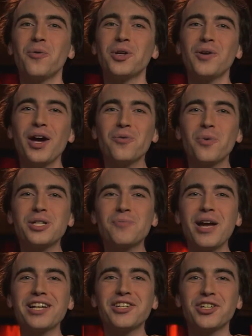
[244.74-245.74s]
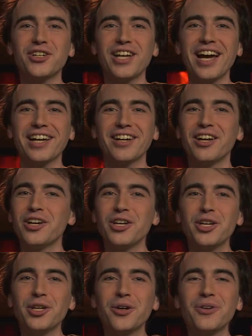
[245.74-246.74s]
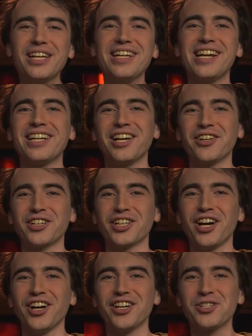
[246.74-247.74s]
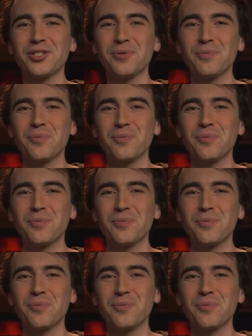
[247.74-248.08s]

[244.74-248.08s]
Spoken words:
when you add Whizbang to your deck, you don't need any other cards.